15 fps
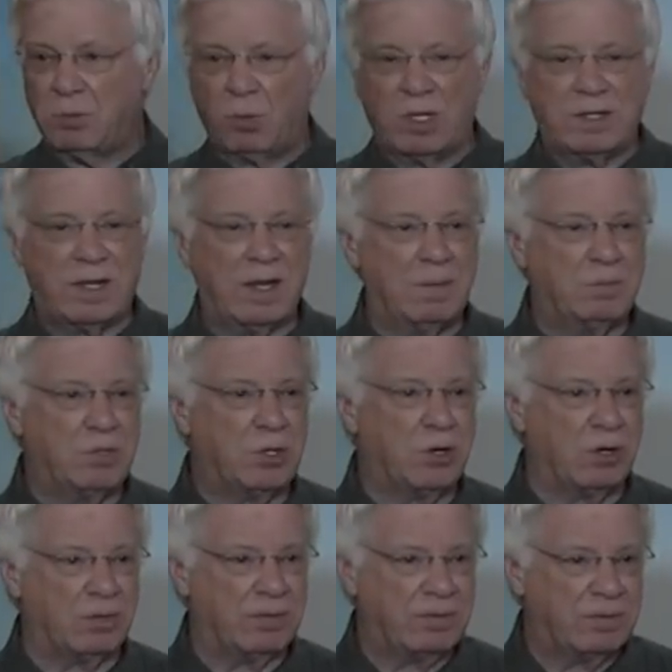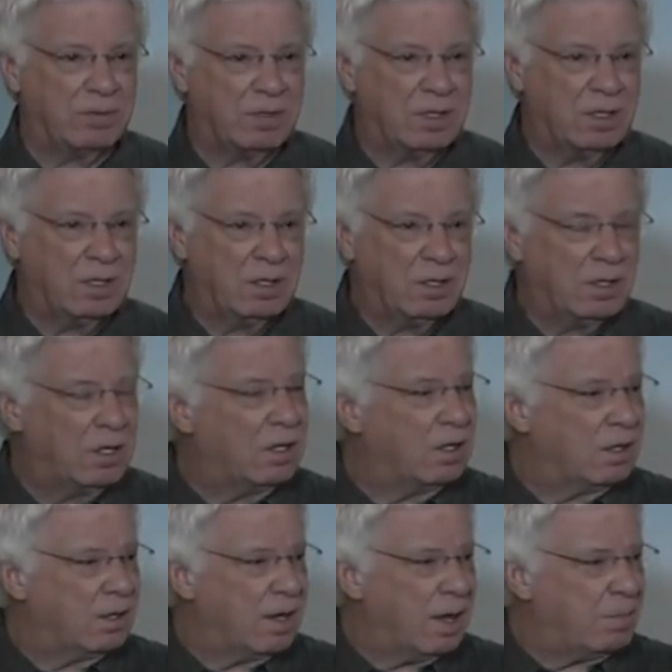what they observe.
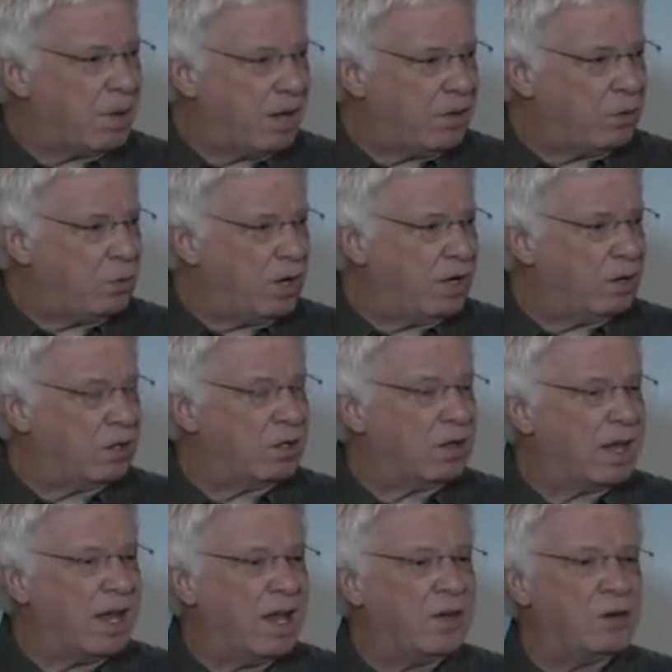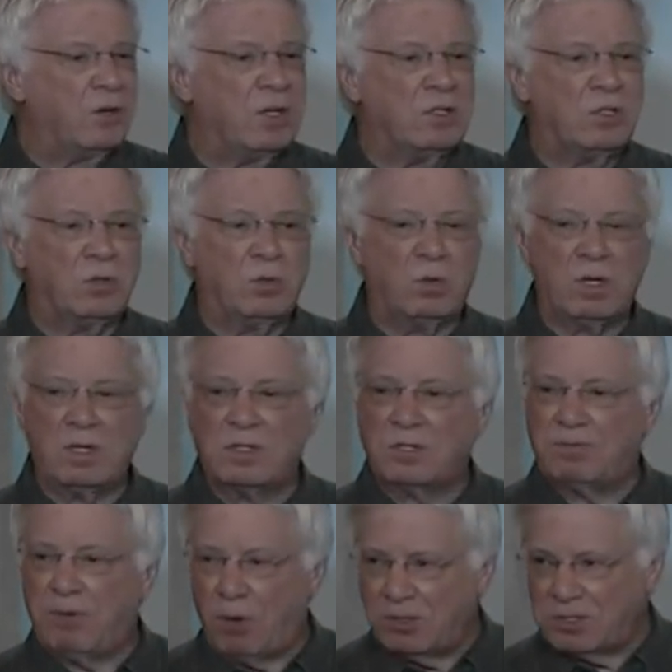And by the way, they enter into what is
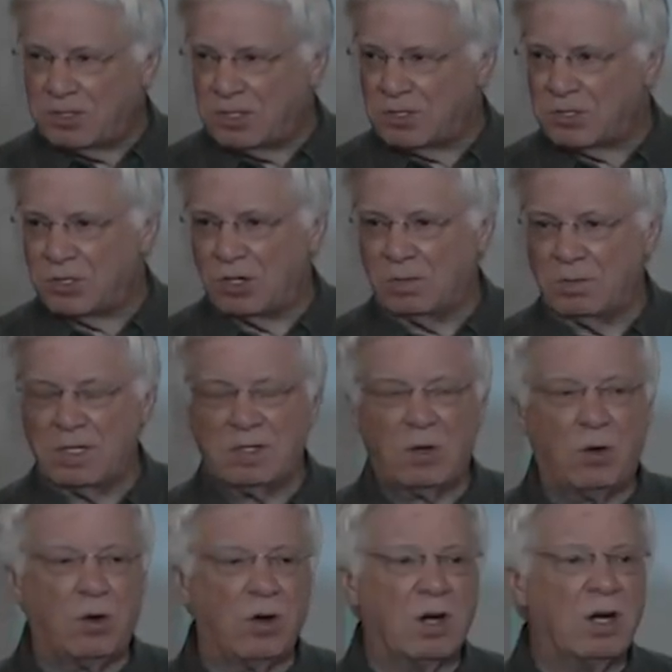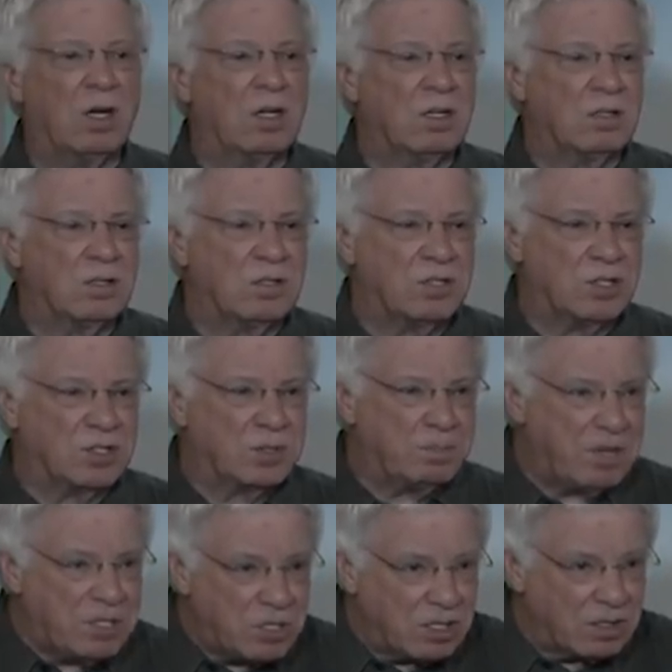false discernment or
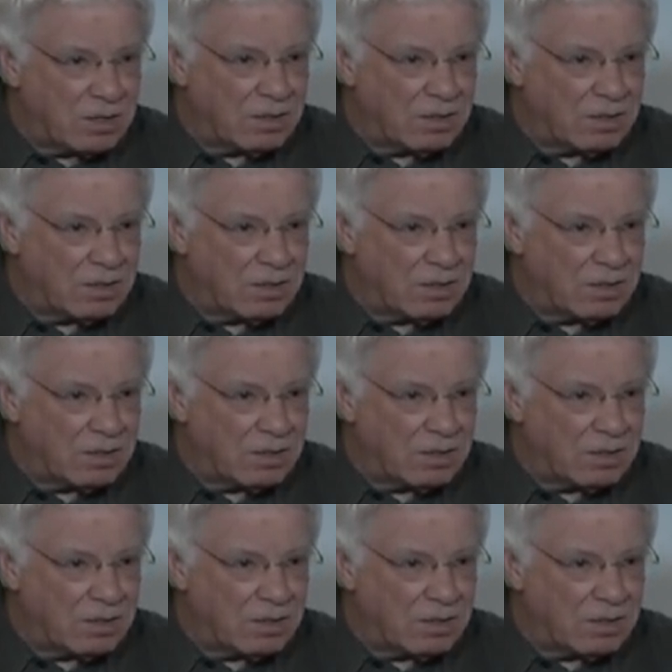suspicion.